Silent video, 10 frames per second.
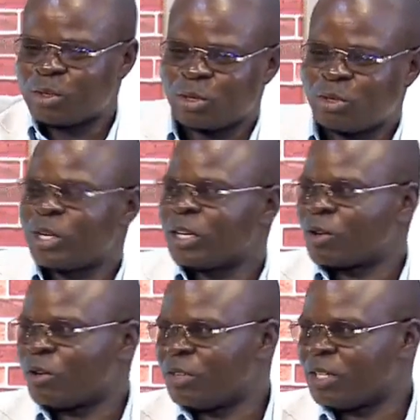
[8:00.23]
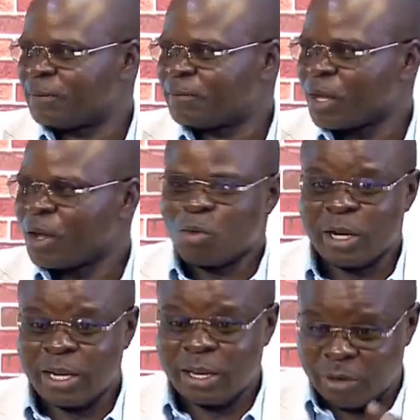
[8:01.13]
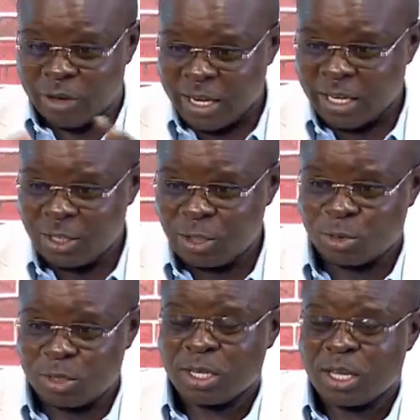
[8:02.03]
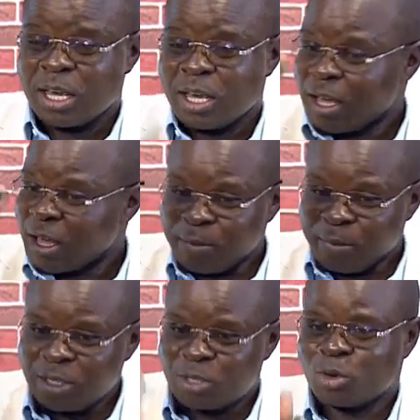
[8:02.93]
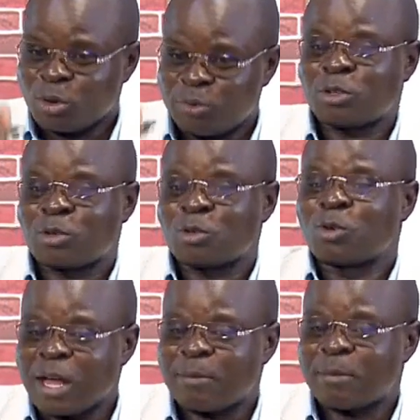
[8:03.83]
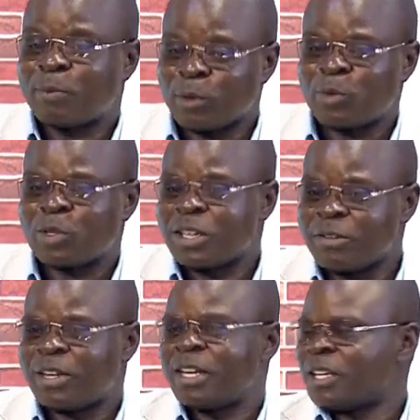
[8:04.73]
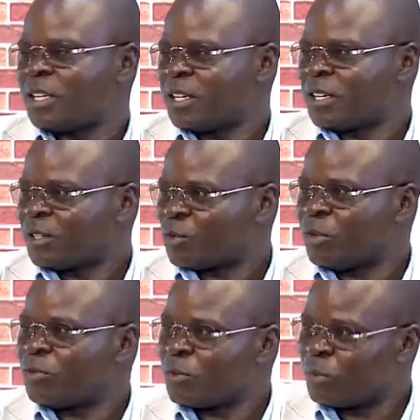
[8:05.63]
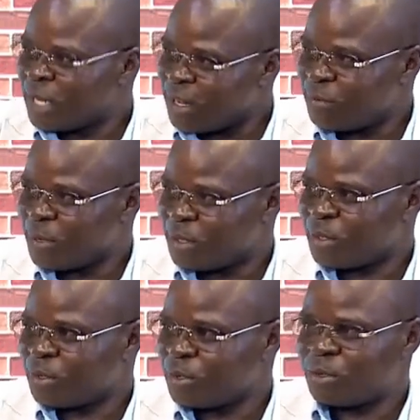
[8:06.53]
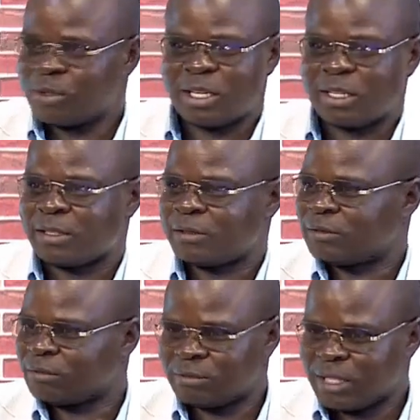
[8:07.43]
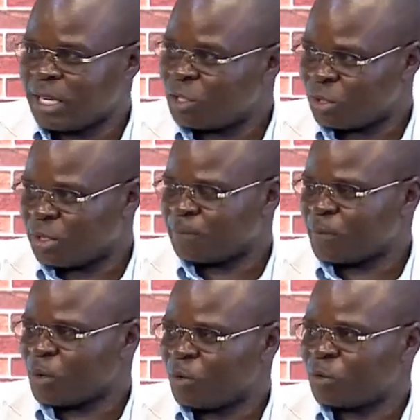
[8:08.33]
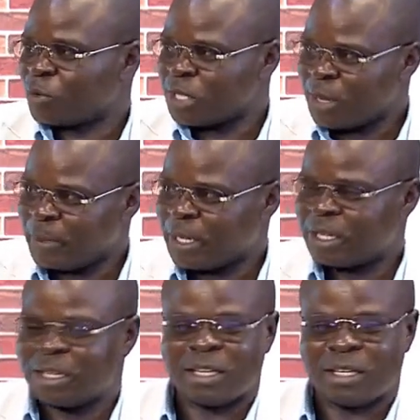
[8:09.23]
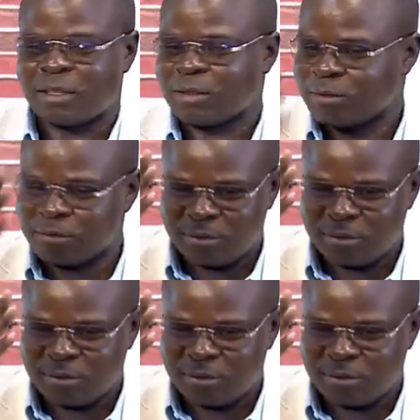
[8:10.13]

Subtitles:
saw during COVID, whenever you had issues, ministerial officials would come up almost every day to inform the government or the nation what was happening. The